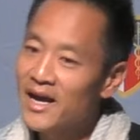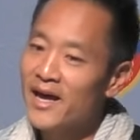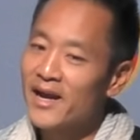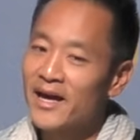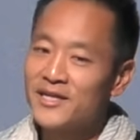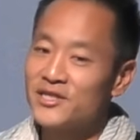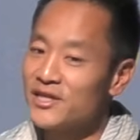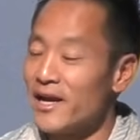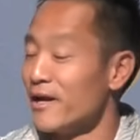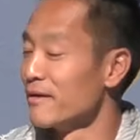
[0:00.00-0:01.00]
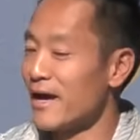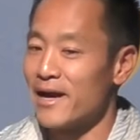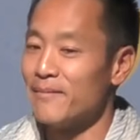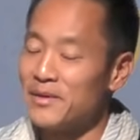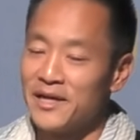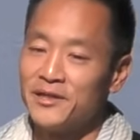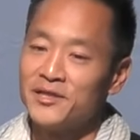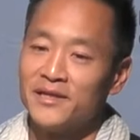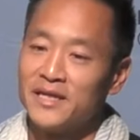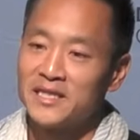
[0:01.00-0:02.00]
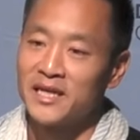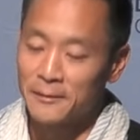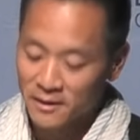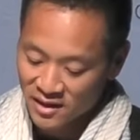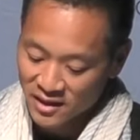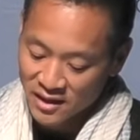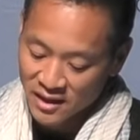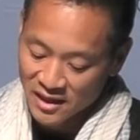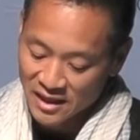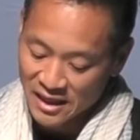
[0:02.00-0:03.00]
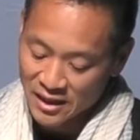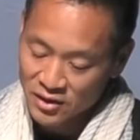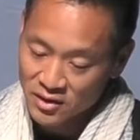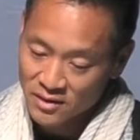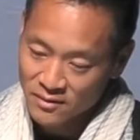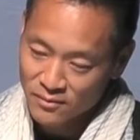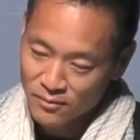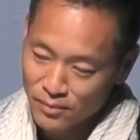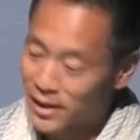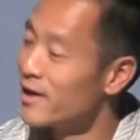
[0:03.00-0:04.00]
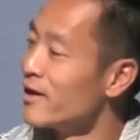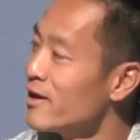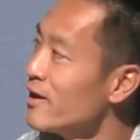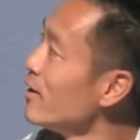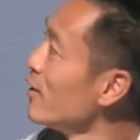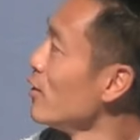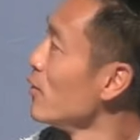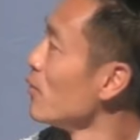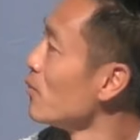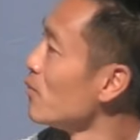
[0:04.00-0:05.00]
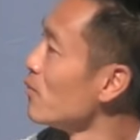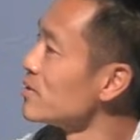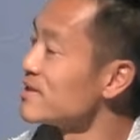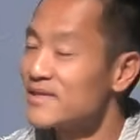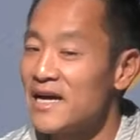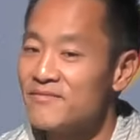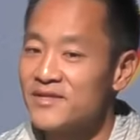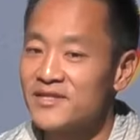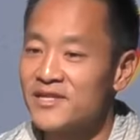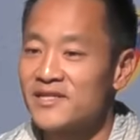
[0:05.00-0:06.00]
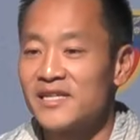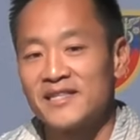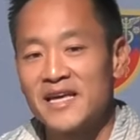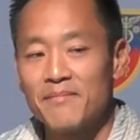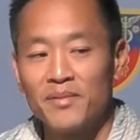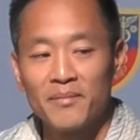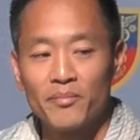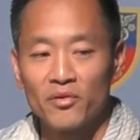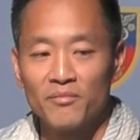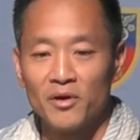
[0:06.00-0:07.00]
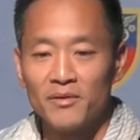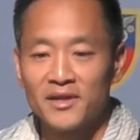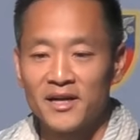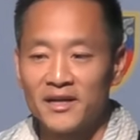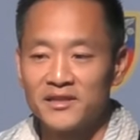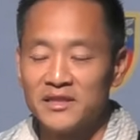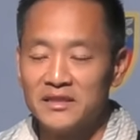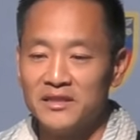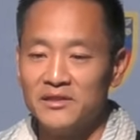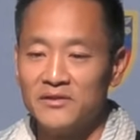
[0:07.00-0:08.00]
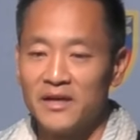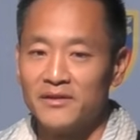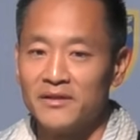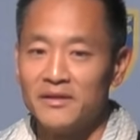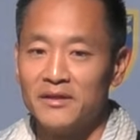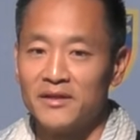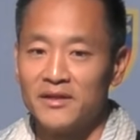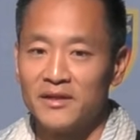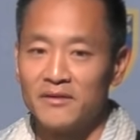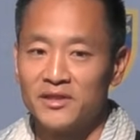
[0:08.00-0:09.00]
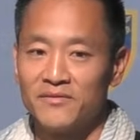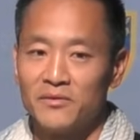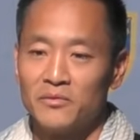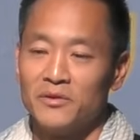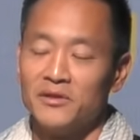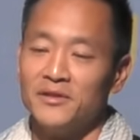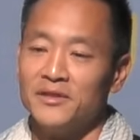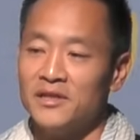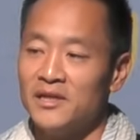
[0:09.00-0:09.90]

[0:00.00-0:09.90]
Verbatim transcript: and, I, and I had a PhD, and that's it. Uh, but, but sometimes it's just like that big, bold moment that actually leads you out into the thing that'll shift your world. And